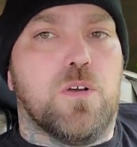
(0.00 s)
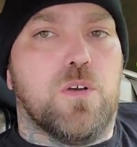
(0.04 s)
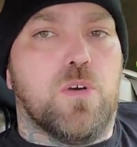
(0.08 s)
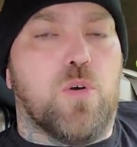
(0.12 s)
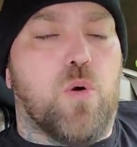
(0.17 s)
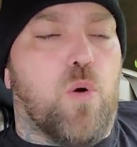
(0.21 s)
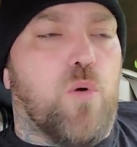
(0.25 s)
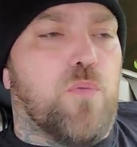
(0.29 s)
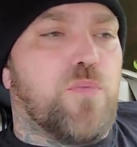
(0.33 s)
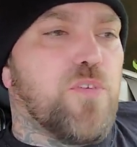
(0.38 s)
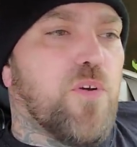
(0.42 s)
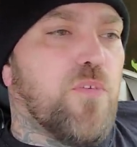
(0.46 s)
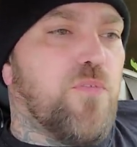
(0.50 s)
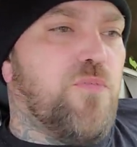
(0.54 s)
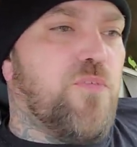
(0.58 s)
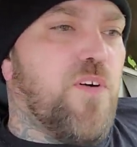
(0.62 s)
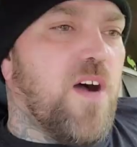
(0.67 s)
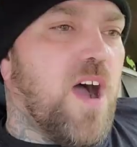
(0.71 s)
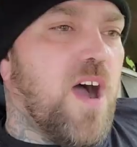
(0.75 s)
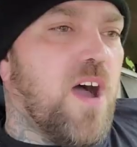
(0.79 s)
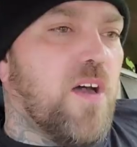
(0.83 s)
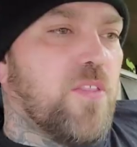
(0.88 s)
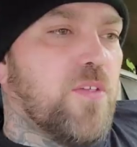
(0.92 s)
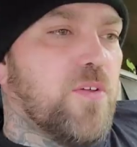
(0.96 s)
Or if your
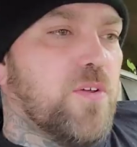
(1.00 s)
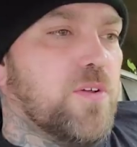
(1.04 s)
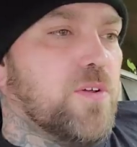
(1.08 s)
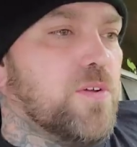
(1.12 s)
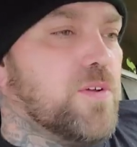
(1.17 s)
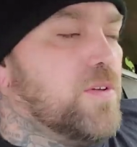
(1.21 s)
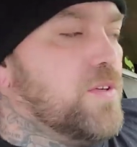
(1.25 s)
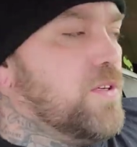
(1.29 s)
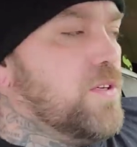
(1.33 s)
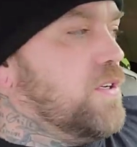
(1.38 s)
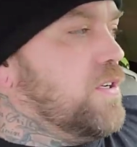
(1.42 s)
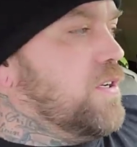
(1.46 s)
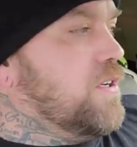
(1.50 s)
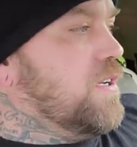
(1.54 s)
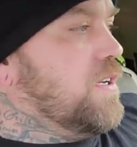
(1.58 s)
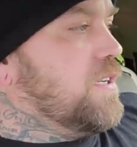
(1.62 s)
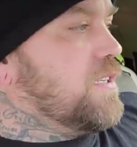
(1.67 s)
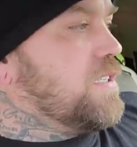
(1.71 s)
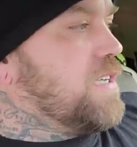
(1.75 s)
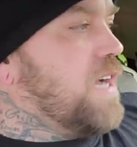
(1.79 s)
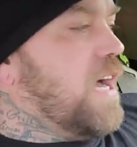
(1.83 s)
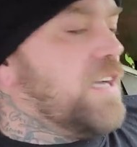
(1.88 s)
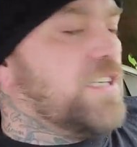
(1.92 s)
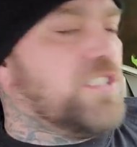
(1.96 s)
father
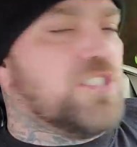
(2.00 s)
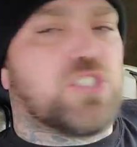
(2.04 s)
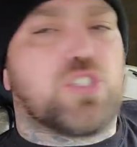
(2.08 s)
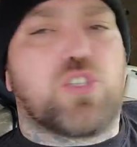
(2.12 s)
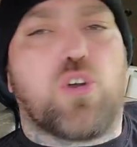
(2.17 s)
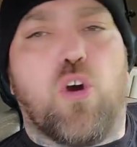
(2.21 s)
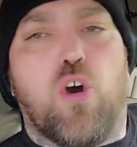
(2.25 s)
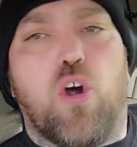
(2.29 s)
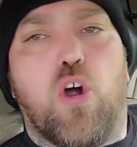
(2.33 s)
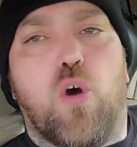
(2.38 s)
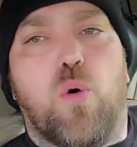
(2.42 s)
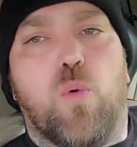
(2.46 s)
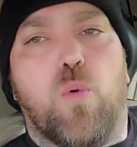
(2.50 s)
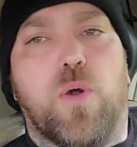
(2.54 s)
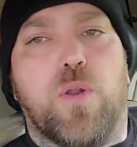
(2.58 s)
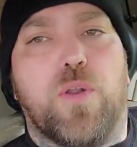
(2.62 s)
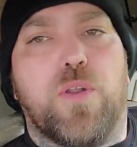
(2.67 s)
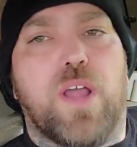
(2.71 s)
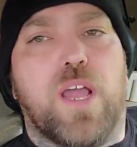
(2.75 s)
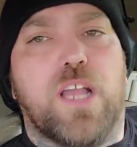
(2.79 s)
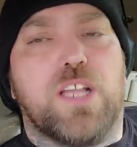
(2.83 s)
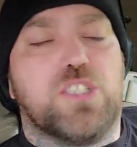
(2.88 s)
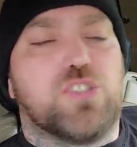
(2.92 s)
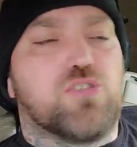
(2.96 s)
got in his car
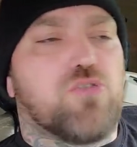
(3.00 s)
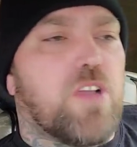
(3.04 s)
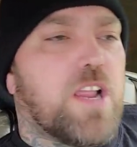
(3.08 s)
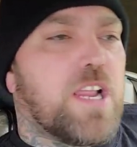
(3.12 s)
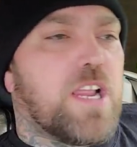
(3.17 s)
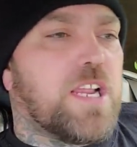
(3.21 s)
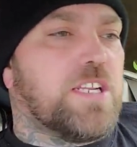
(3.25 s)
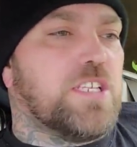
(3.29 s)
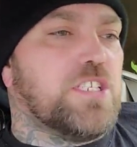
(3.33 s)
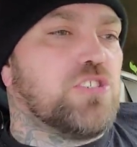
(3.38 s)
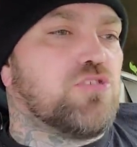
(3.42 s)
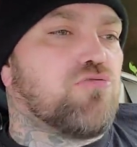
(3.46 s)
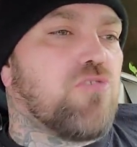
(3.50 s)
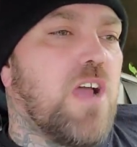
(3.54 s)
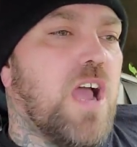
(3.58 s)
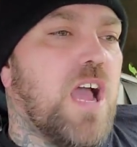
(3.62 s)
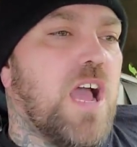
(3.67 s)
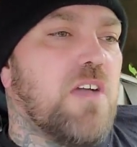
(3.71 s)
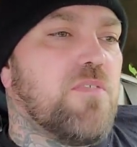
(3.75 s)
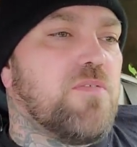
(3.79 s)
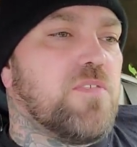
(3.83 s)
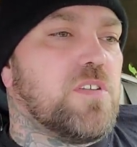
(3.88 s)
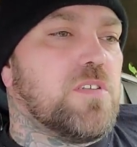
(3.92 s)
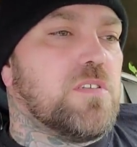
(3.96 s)
one night drinking and
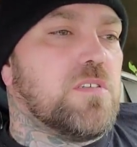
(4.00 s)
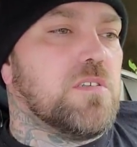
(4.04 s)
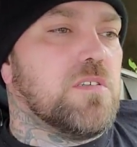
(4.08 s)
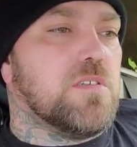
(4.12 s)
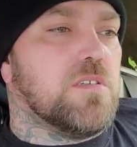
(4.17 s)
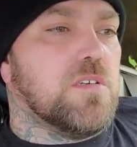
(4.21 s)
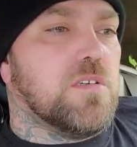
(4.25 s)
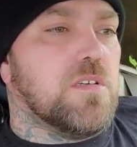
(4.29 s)
driving